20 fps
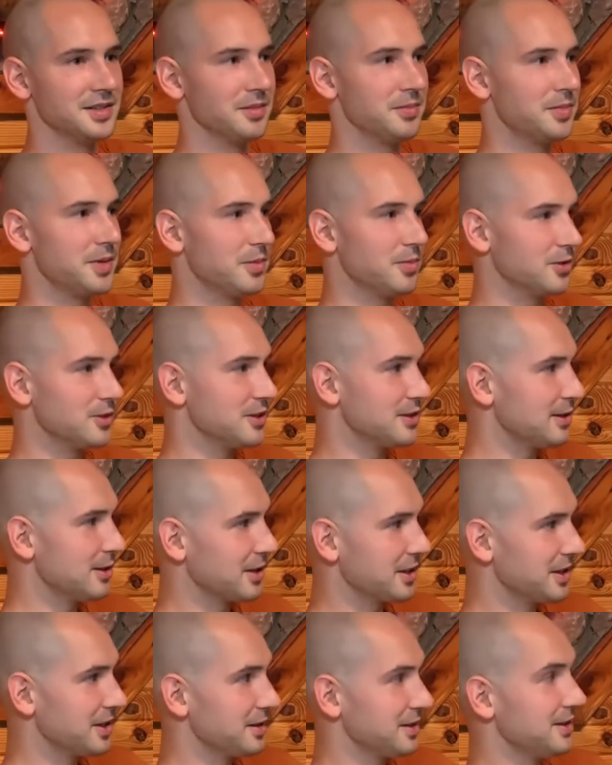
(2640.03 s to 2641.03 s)
some people just
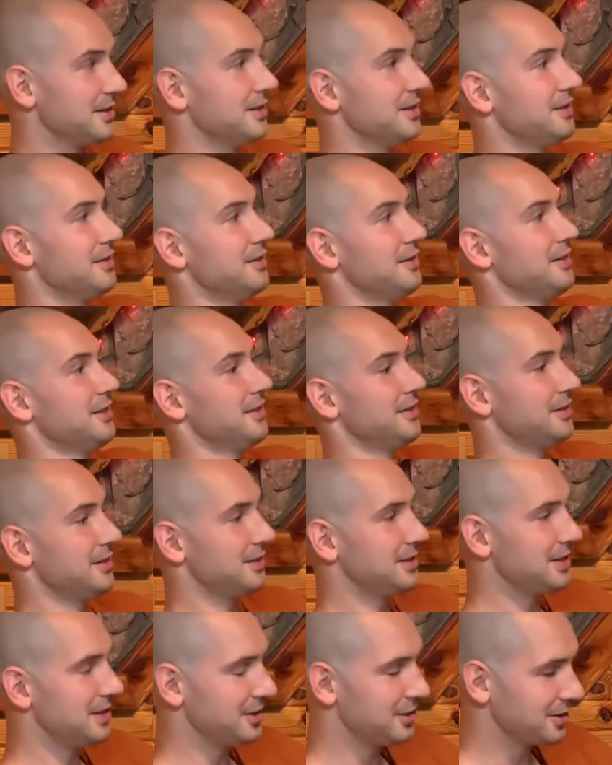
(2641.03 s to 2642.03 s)
look at the
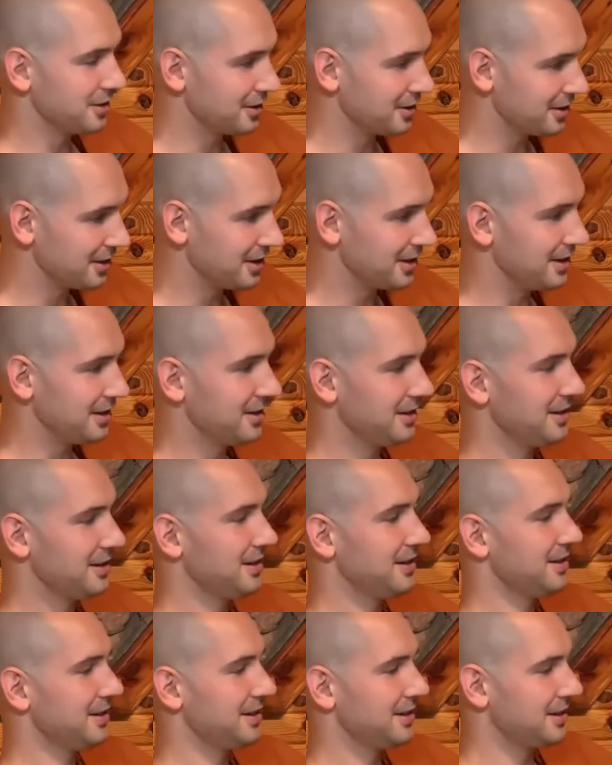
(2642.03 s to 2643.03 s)
teacher and
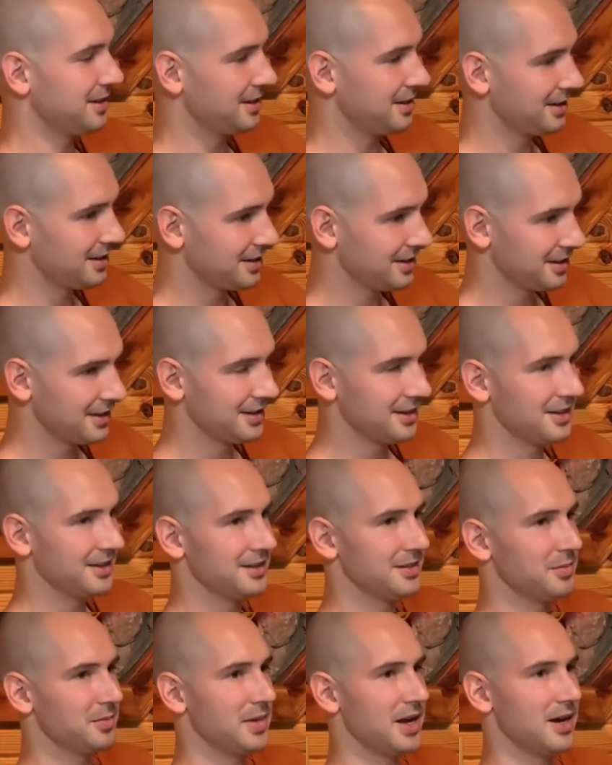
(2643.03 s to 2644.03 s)

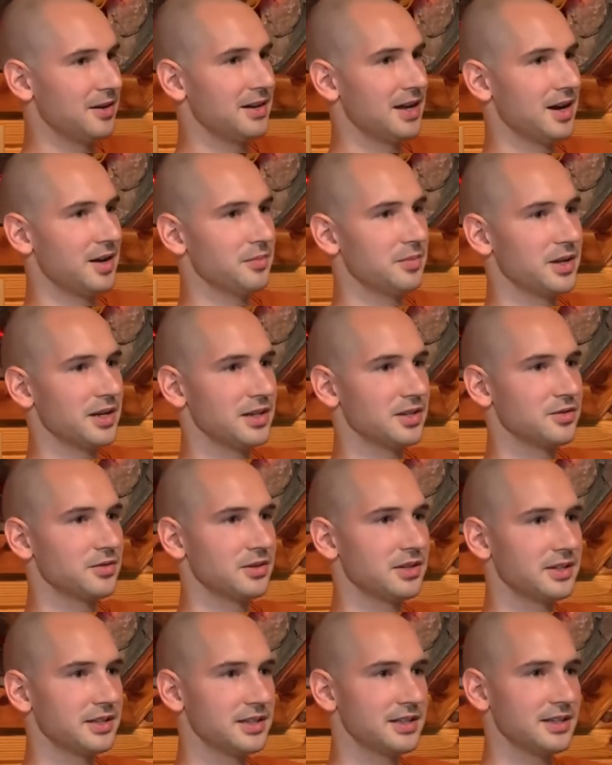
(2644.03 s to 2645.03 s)
bow down, but it's
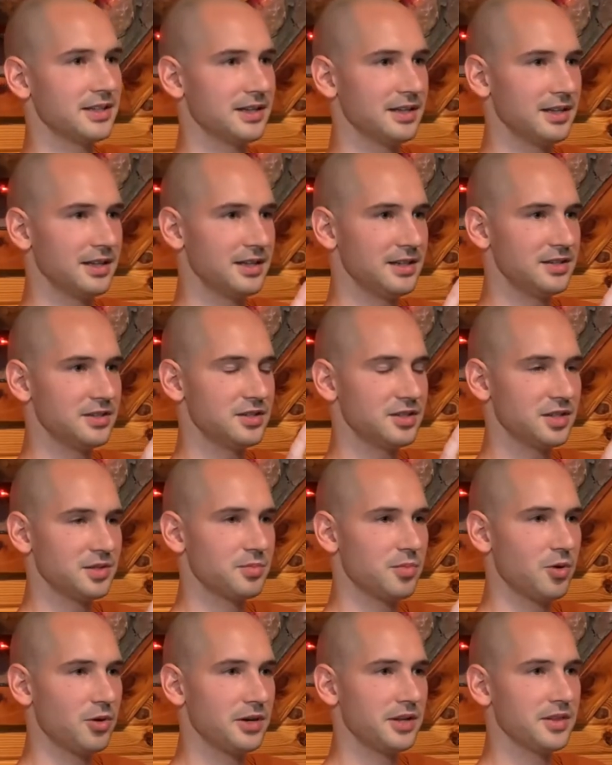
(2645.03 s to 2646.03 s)
really, he's just
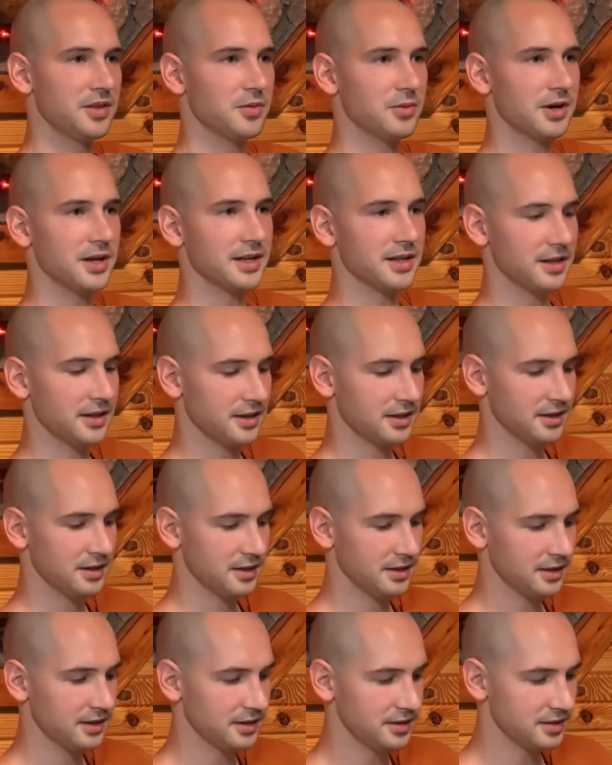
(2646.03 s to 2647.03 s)
pointing the way.
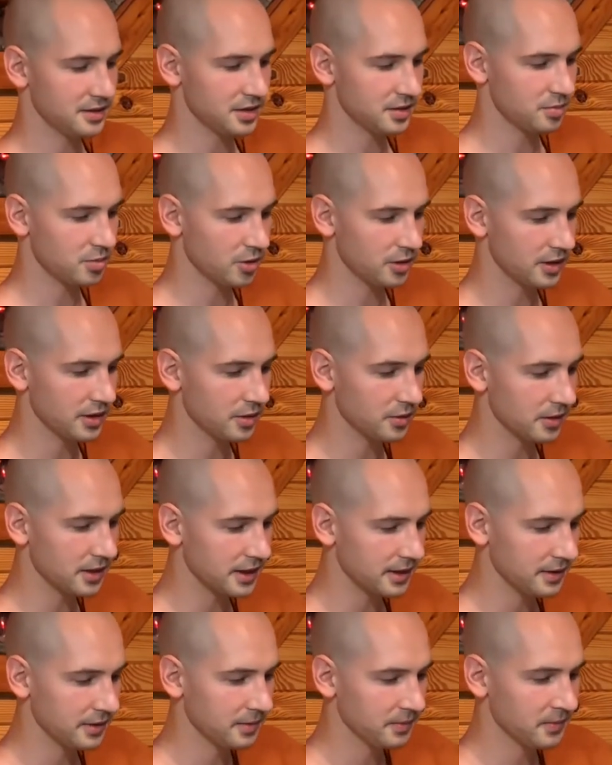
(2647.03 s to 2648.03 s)
He's just pointing the
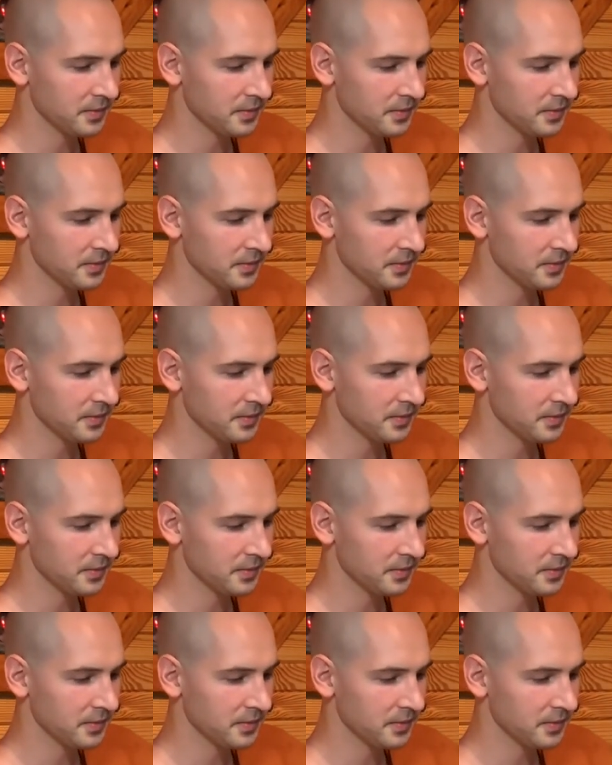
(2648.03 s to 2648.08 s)
way.